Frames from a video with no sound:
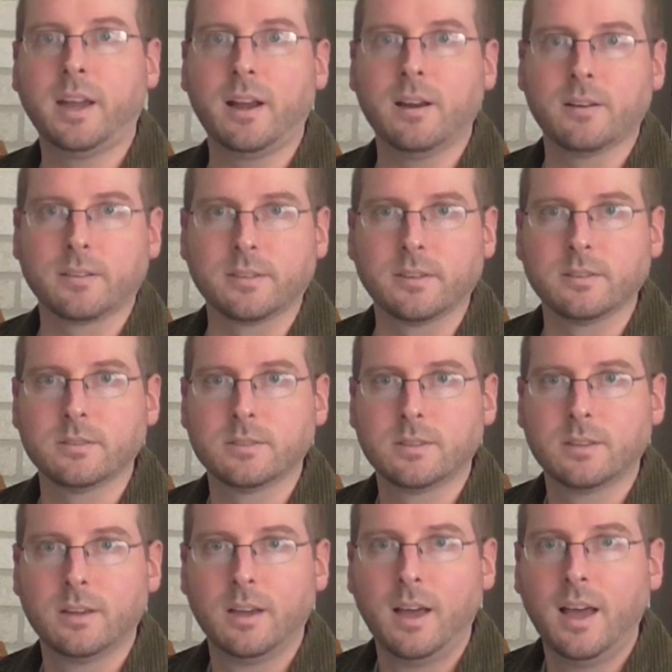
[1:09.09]
characters.
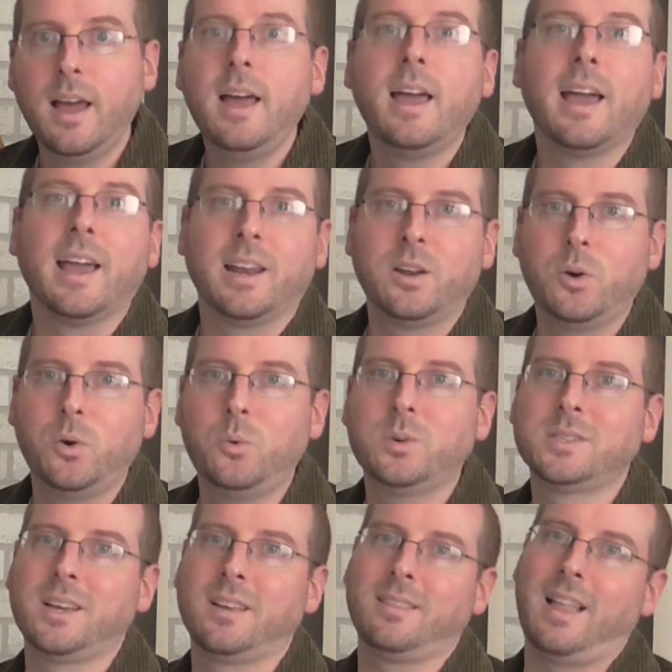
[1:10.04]
And who
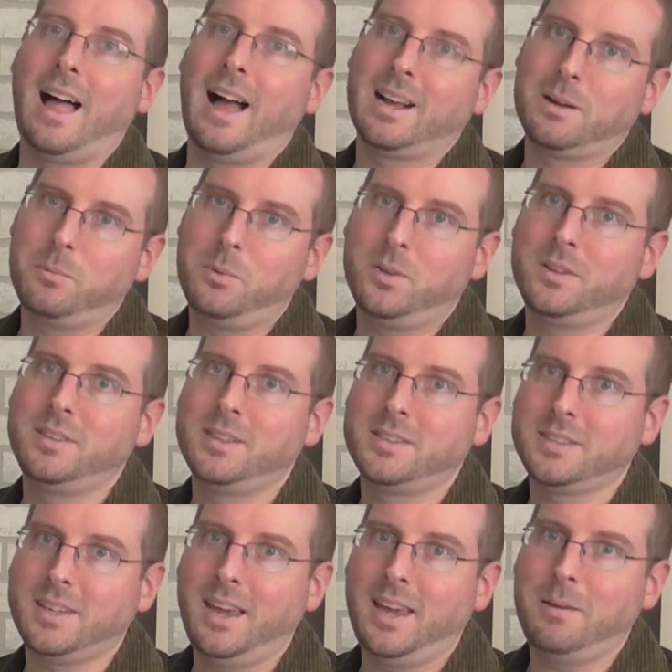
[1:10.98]
was unlockable in this